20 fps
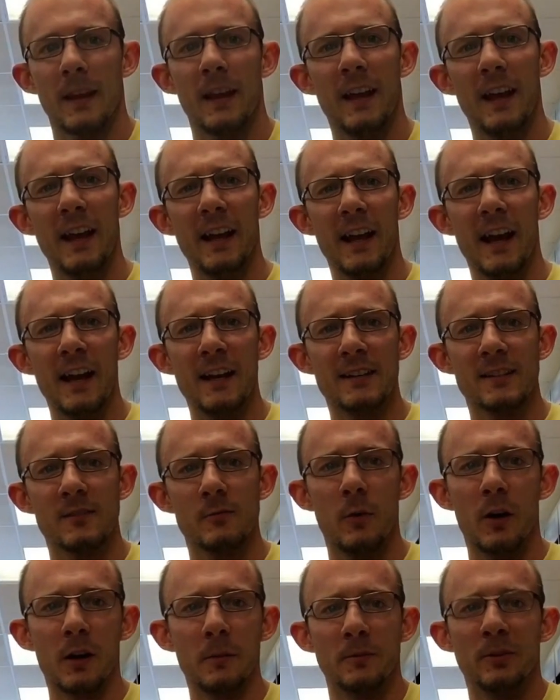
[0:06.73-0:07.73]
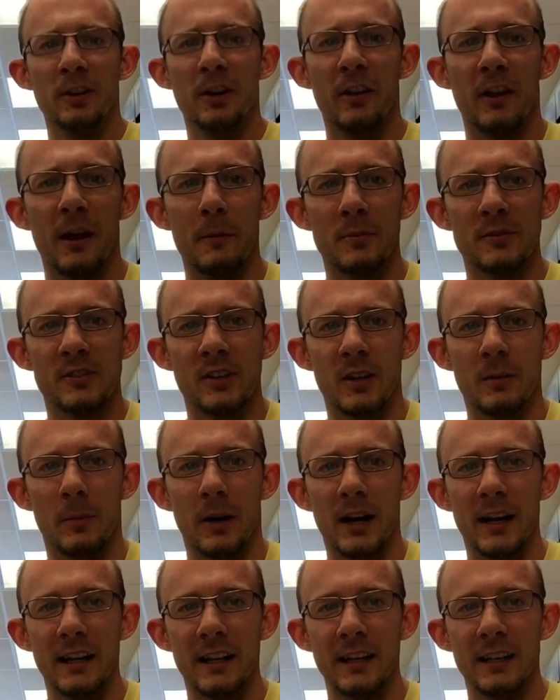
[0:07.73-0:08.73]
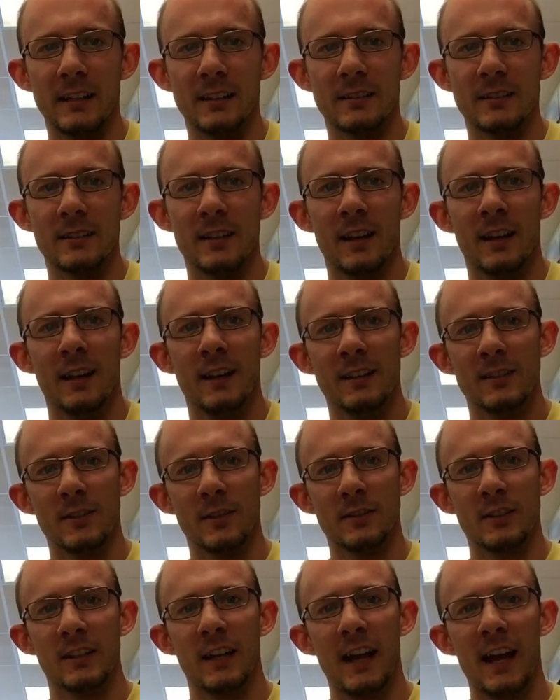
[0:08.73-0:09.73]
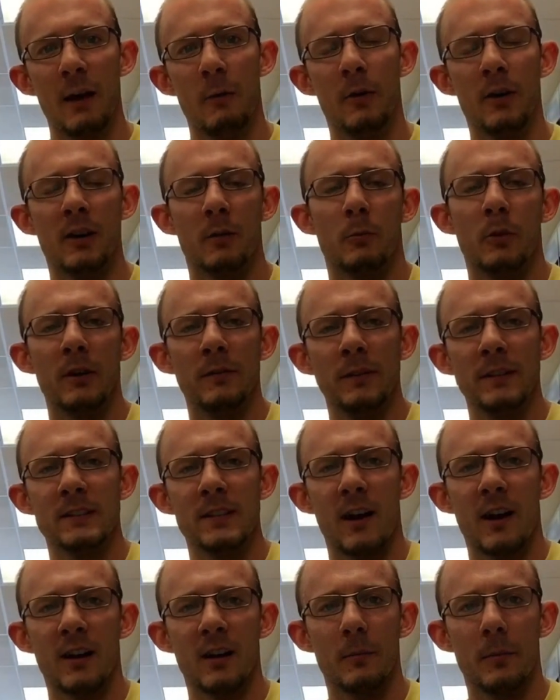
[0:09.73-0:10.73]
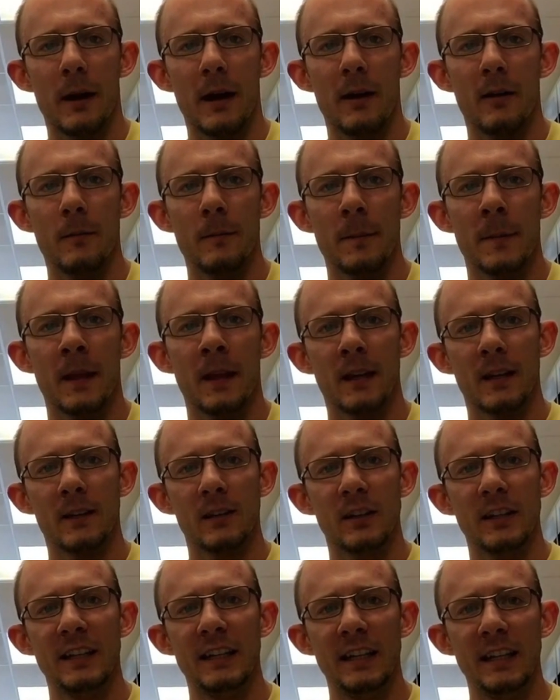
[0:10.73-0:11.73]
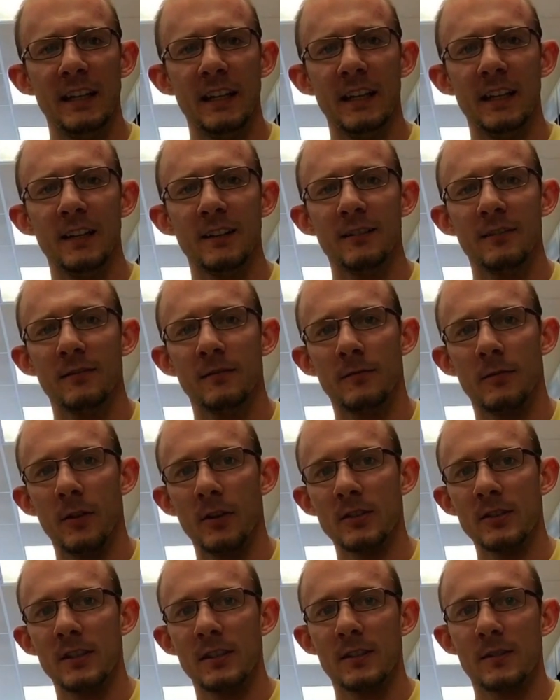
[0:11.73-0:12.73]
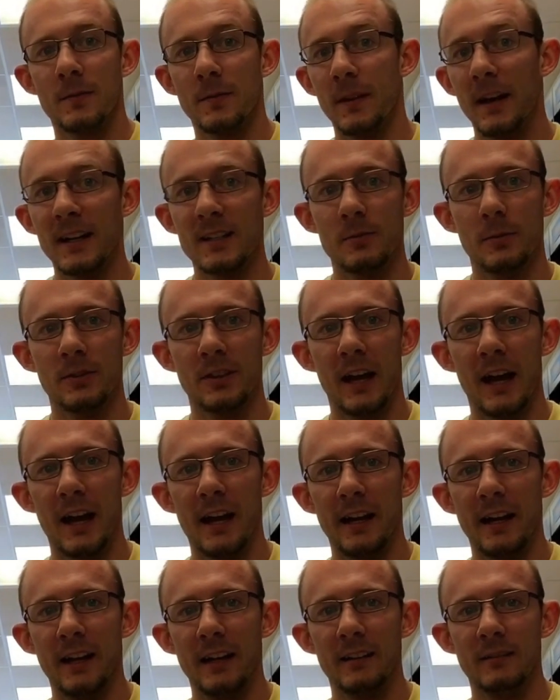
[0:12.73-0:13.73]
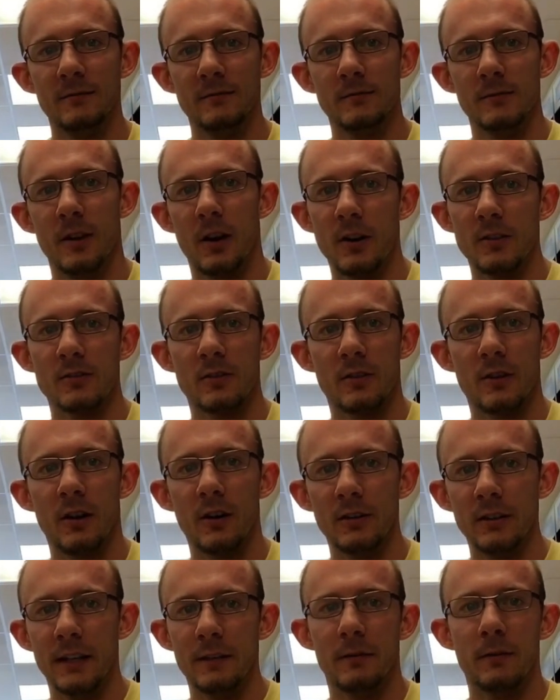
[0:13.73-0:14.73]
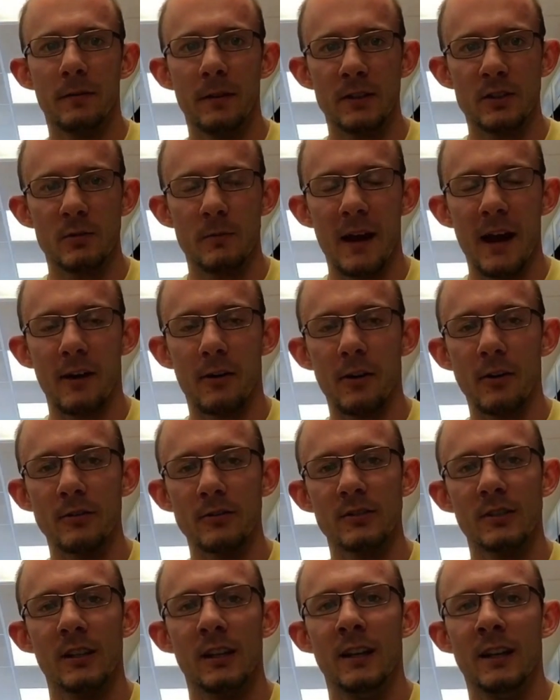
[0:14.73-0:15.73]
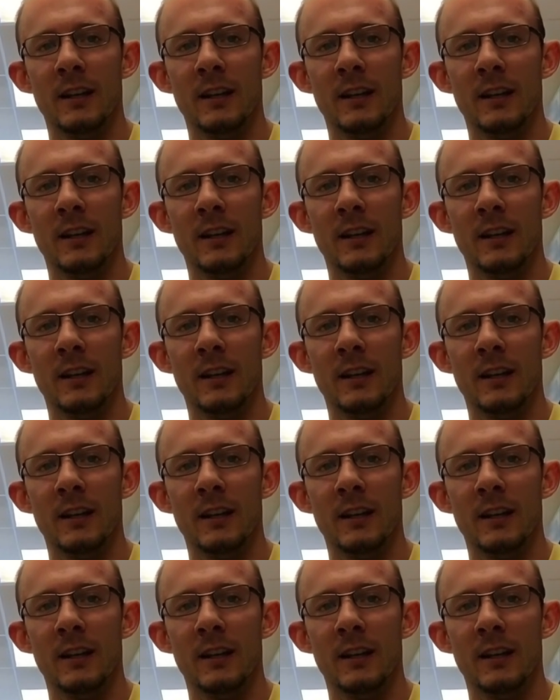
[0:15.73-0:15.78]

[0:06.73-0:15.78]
Hey guys, welcome to another episode of BodyGeeks. So today I wanted to briefly talk about clean eating versus flexible dieting, also called if it fits your macros.